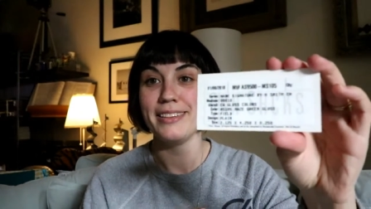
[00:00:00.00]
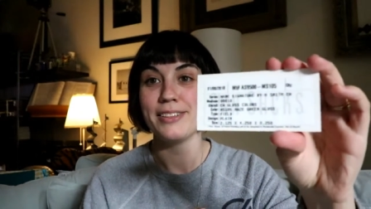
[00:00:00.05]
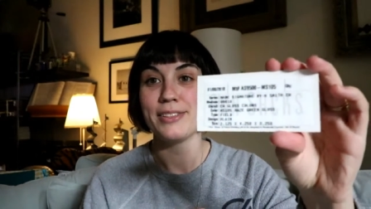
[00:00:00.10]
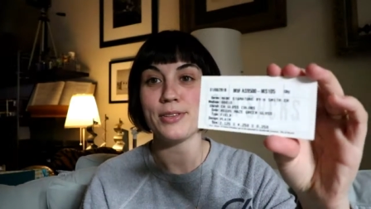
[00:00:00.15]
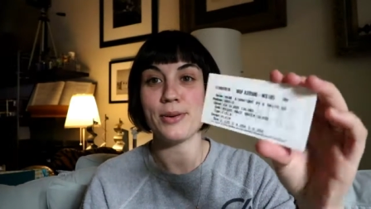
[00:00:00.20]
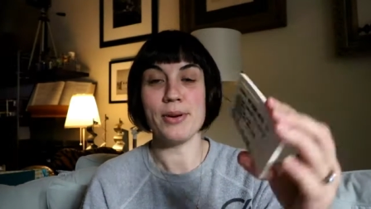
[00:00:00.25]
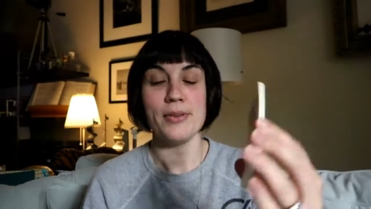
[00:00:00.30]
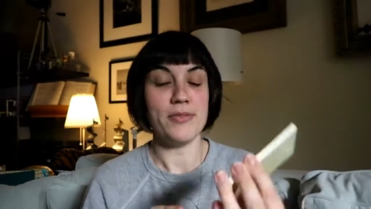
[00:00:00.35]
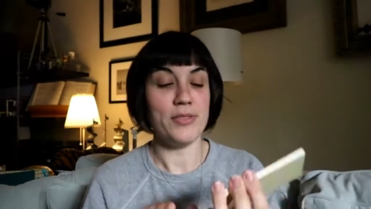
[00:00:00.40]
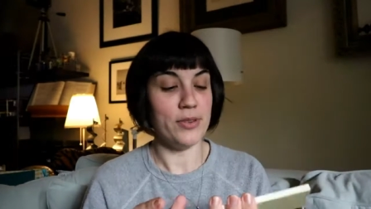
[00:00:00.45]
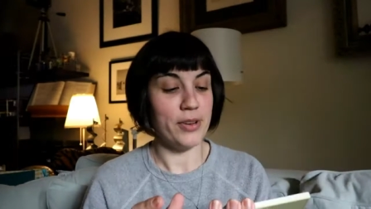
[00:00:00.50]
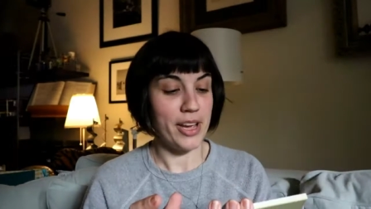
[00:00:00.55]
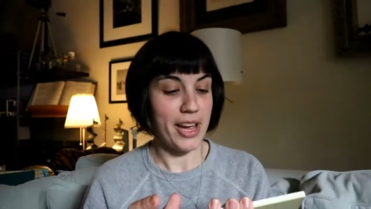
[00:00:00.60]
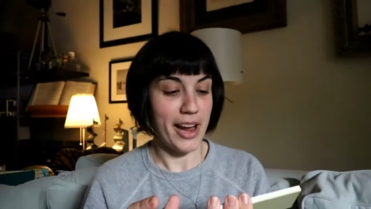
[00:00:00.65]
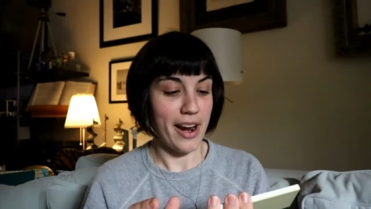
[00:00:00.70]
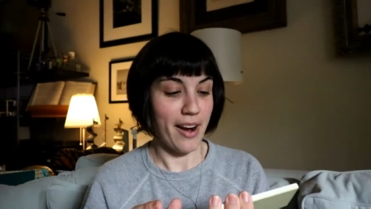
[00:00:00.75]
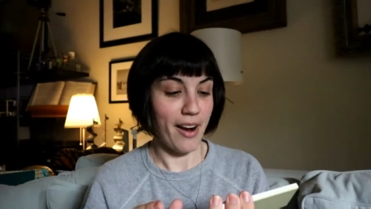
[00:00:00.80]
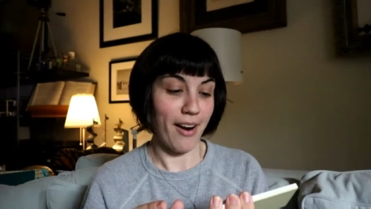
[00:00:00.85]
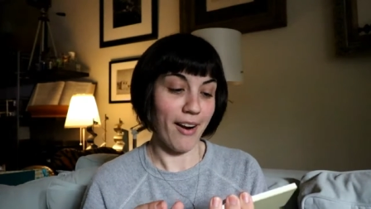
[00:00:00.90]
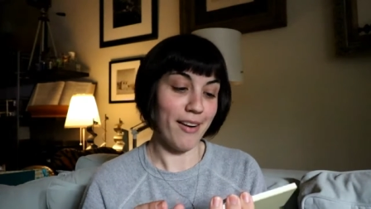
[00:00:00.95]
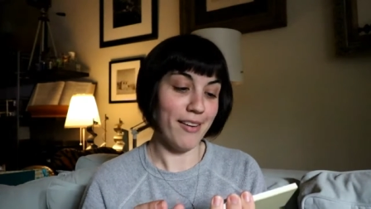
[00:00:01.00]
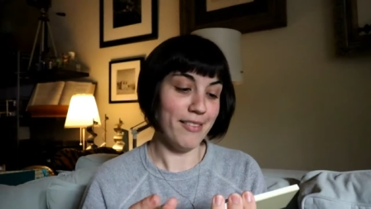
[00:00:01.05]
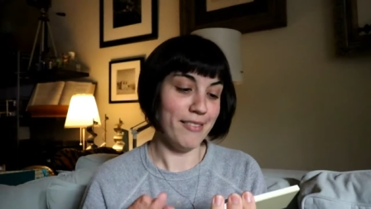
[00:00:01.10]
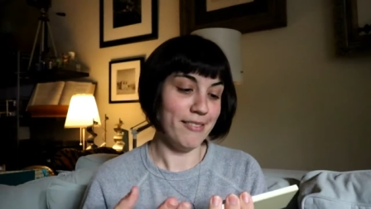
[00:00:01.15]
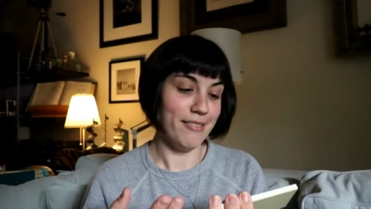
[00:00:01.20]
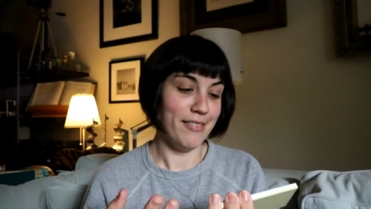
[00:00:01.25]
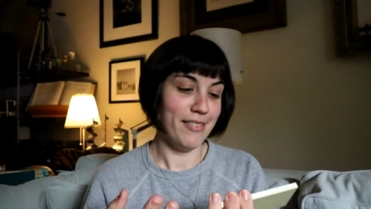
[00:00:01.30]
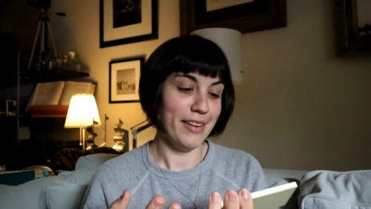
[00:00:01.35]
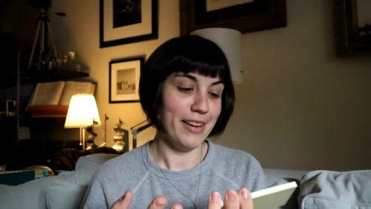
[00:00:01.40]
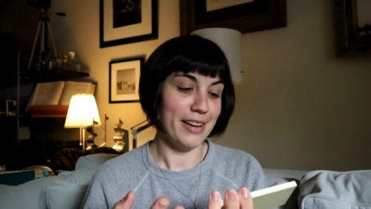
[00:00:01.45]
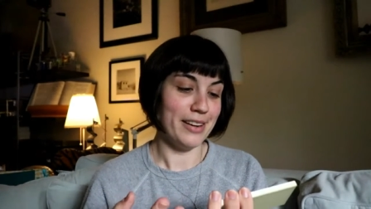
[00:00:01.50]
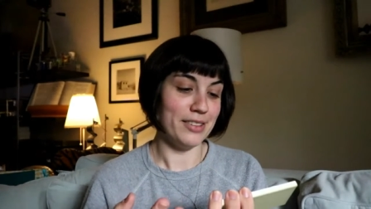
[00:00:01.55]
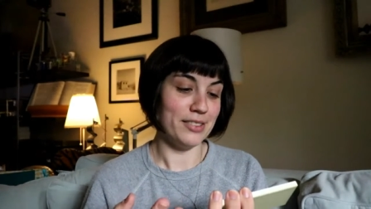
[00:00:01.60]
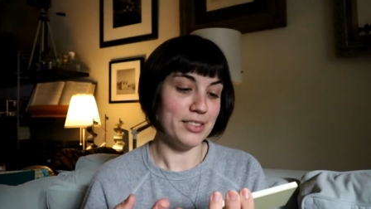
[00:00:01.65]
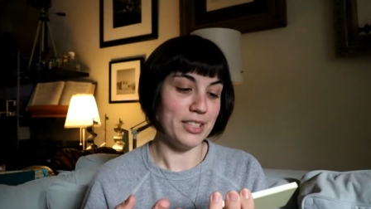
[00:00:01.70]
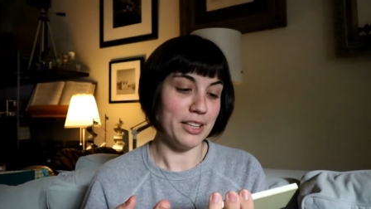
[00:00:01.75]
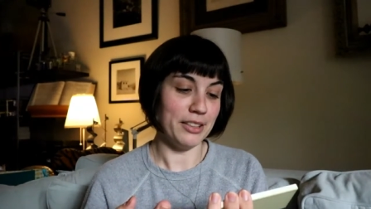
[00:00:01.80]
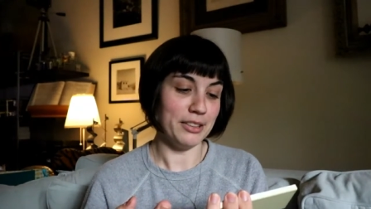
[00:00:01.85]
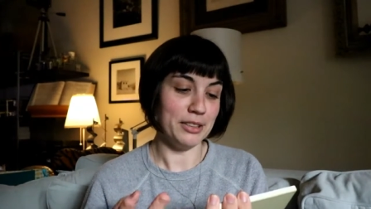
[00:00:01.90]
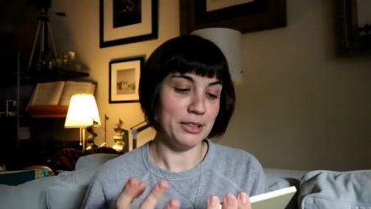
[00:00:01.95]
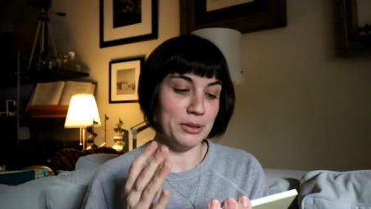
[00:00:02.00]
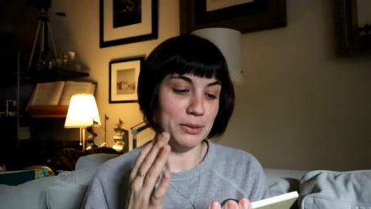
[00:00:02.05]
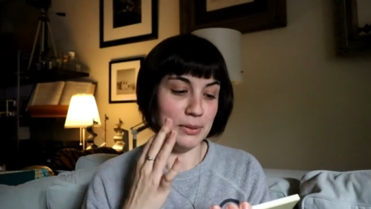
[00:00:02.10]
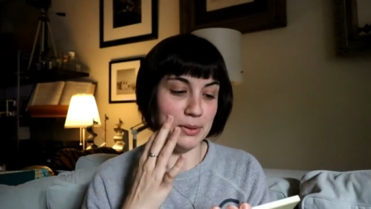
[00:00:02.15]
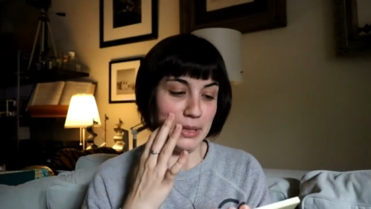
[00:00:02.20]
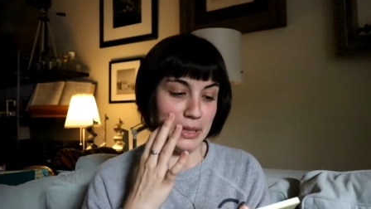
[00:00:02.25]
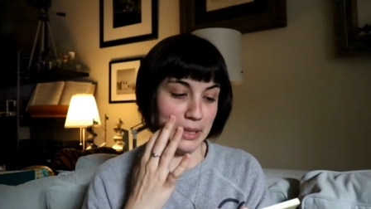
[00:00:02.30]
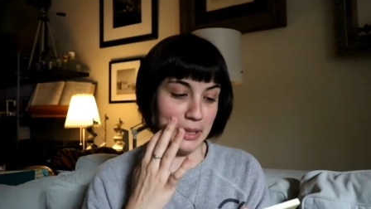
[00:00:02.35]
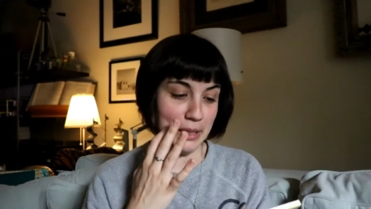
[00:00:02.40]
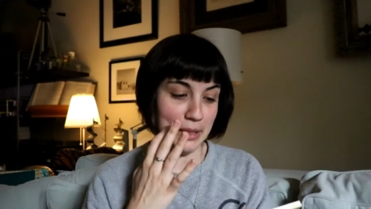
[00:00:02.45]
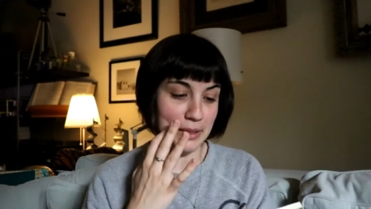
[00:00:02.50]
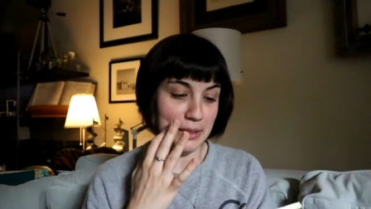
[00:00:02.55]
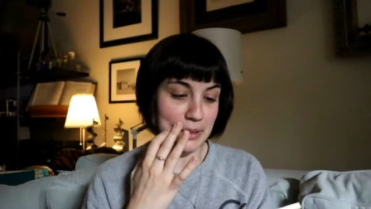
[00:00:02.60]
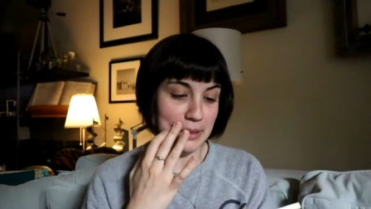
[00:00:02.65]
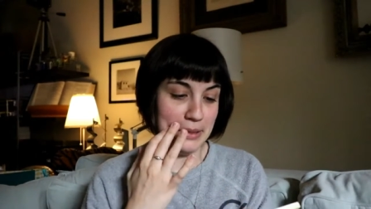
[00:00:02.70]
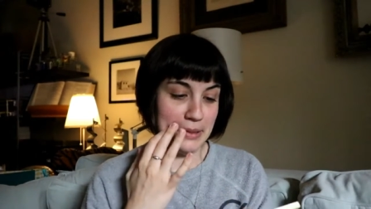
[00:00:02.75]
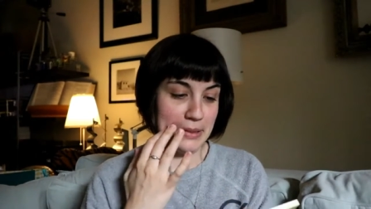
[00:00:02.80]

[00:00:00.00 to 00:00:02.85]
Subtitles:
So if you care, it'll tell you the